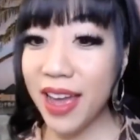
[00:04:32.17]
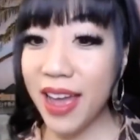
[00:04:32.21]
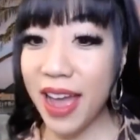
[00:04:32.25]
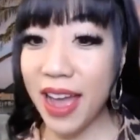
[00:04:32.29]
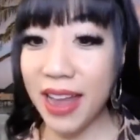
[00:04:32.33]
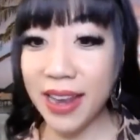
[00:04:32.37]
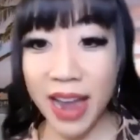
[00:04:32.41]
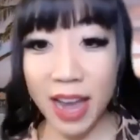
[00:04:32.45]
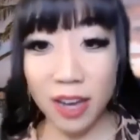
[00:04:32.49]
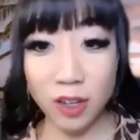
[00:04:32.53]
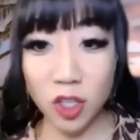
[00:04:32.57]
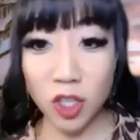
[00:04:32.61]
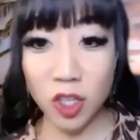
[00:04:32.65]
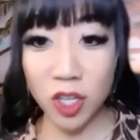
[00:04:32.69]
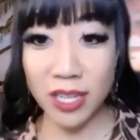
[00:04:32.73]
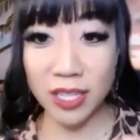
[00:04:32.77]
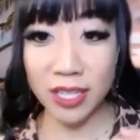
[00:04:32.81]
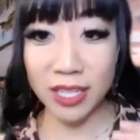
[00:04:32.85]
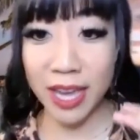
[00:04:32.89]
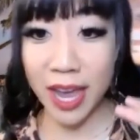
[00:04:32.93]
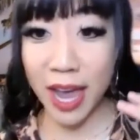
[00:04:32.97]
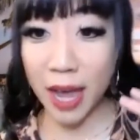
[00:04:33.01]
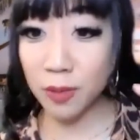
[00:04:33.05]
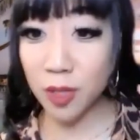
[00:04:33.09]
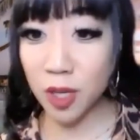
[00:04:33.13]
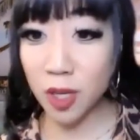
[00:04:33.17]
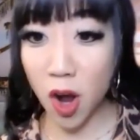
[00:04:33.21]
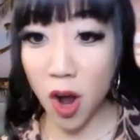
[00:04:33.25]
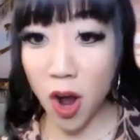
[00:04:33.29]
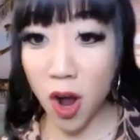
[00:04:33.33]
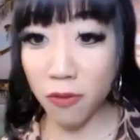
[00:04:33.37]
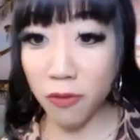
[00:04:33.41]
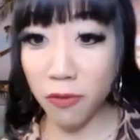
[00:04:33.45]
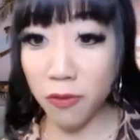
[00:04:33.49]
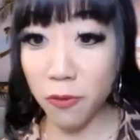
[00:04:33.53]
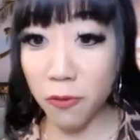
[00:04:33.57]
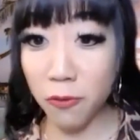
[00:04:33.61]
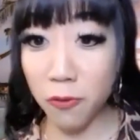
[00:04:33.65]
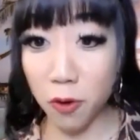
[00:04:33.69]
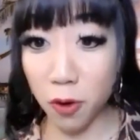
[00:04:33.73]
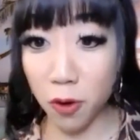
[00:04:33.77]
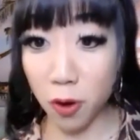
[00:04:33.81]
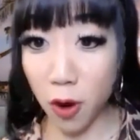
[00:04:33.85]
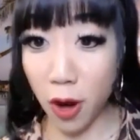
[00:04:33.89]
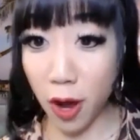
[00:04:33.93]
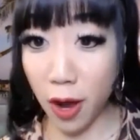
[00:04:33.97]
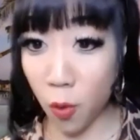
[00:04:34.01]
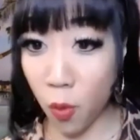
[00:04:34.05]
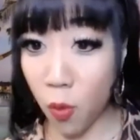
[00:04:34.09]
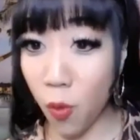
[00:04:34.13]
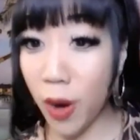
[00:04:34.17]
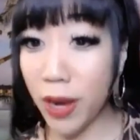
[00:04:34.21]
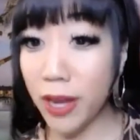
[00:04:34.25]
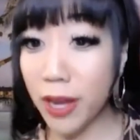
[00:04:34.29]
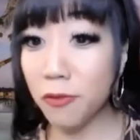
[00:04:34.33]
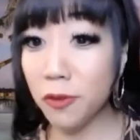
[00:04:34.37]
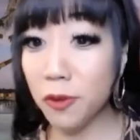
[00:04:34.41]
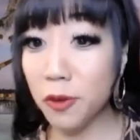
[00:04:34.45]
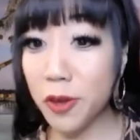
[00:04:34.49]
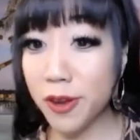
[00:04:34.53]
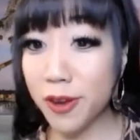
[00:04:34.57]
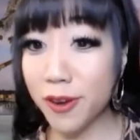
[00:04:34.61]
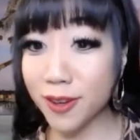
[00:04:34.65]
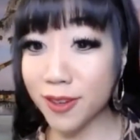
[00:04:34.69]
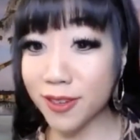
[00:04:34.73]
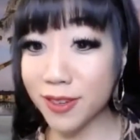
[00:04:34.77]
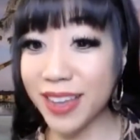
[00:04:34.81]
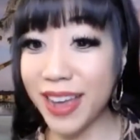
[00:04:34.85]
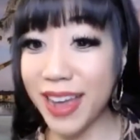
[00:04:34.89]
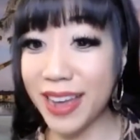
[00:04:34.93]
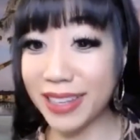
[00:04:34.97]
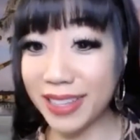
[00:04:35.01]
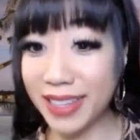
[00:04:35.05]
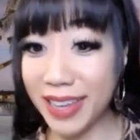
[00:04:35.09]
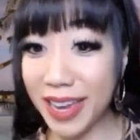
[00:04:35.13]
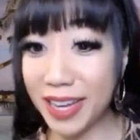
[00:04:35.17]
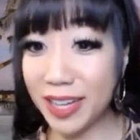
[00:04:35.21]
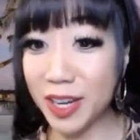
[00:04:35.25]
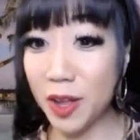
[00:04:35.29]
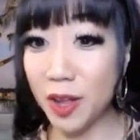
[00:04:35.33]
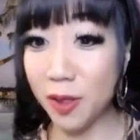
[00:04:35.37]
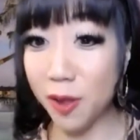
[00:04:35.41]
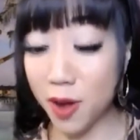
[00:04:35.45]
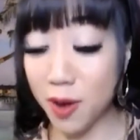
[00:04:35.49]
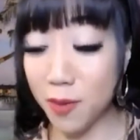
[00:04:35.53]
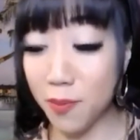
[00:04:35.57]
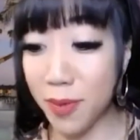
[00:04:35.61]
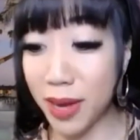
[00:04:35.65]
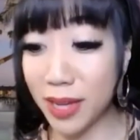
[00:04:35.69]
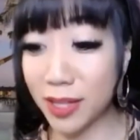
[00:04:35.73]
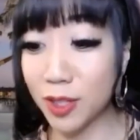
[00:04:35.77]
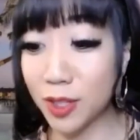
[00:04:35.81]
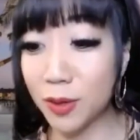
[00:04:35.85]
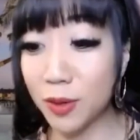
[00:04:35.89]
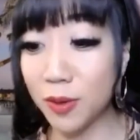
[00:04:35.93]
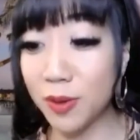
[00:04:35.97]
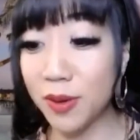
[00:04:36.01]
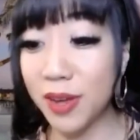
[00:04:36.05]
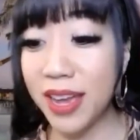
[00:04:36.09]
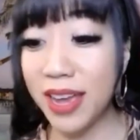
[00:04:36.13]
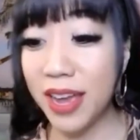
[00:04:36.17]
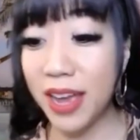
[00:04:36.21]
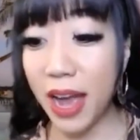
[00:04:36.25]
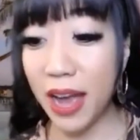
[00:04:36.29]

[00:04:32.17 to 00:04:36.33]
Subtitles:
And now she has kept it off for quite a few years and gained a lot of muscle.